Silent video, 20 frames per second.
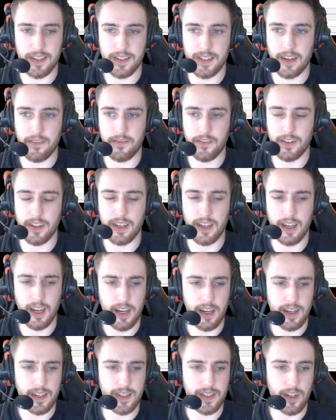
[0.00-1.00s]
definitely
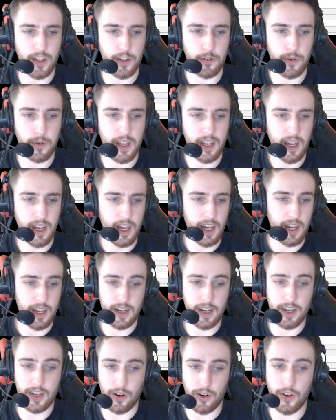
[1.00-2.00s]
a solid week.
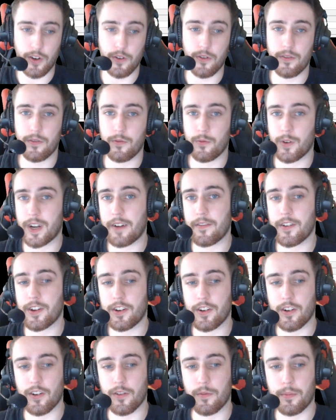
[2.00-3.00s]
Don't, whatever
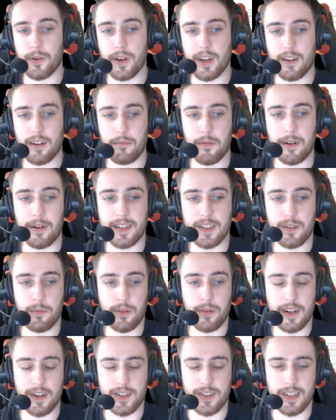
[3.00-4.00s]
you do, pick Momentum
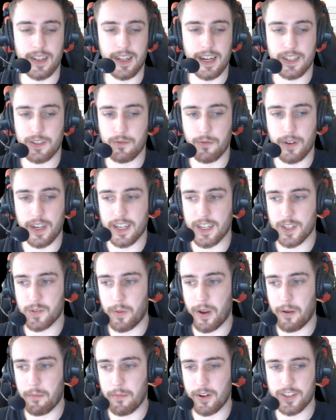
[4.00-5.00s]
players in the last week and
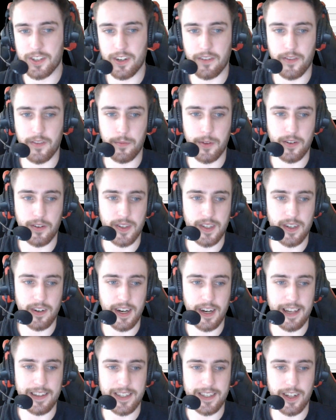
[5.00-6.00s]
expect much off them though, because they're
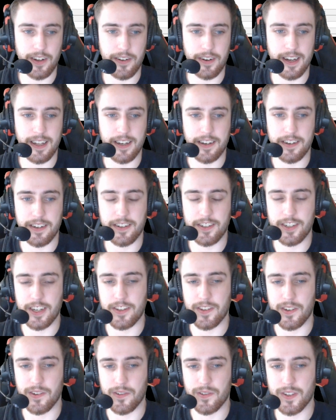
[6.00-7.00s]
against Cloud9 and
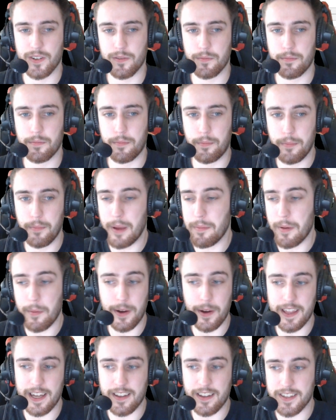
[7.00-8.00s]
G2. So maybe
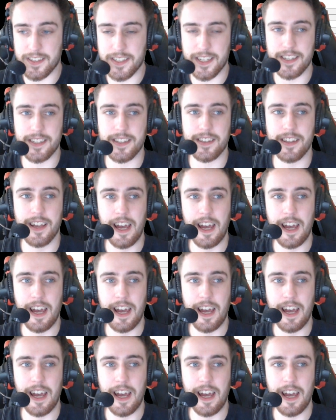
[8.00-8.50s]
by the end of the season,